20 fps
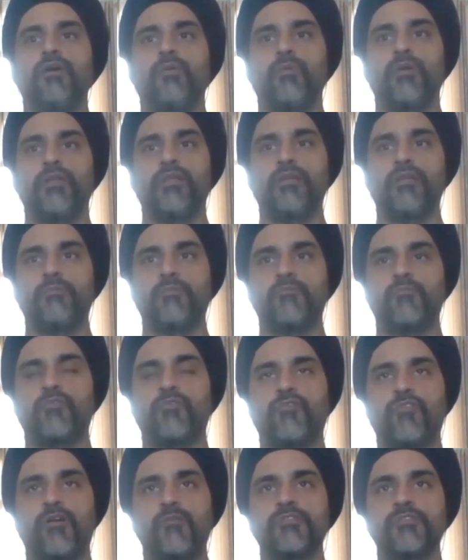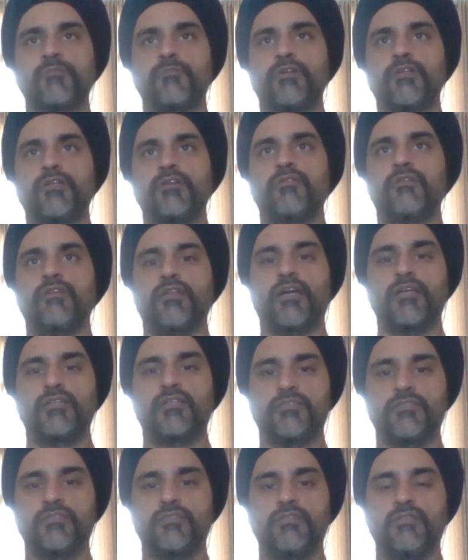When he performs a particular
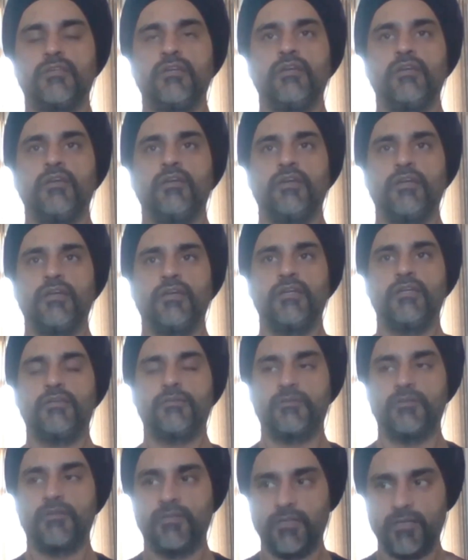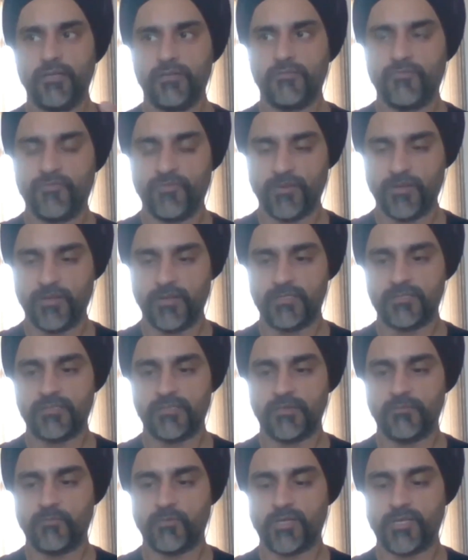action, it
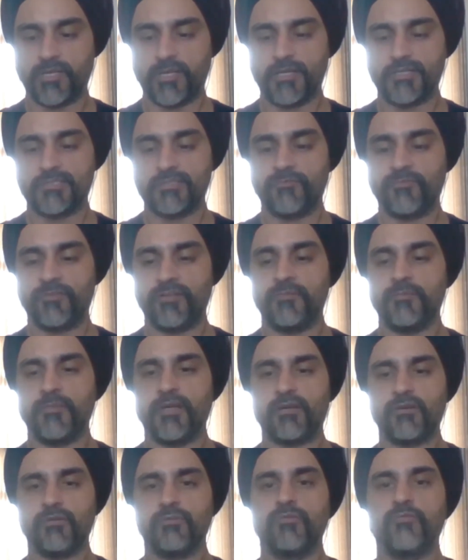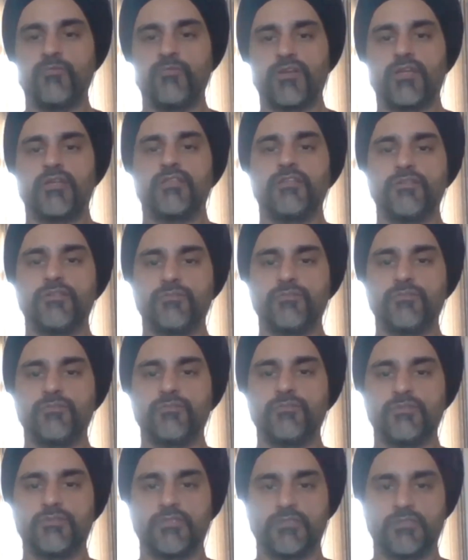creates a feedback loop for other
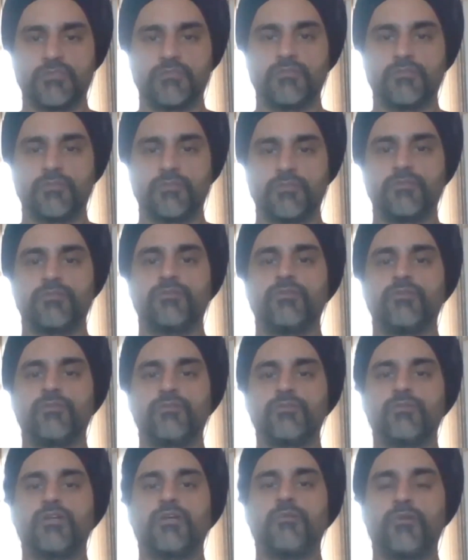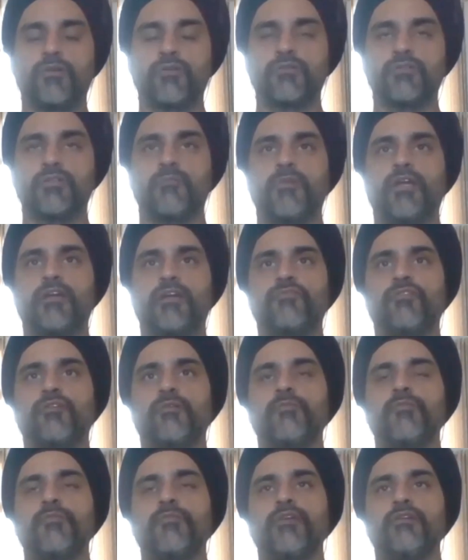users to come onto the
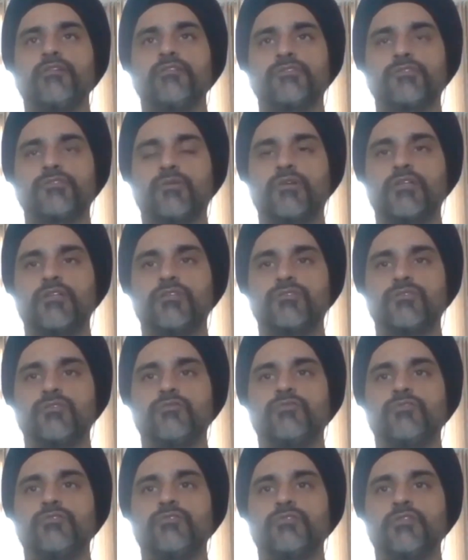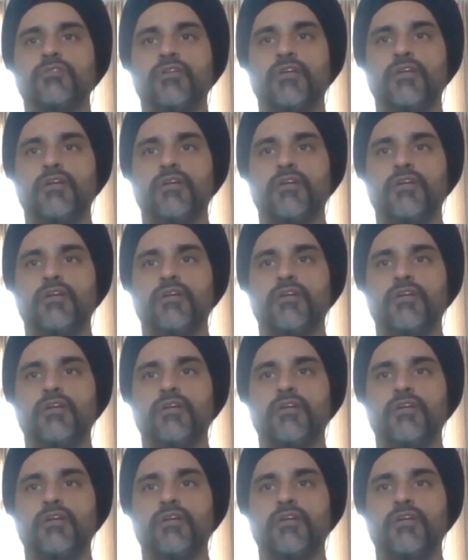platform, so on and so forth.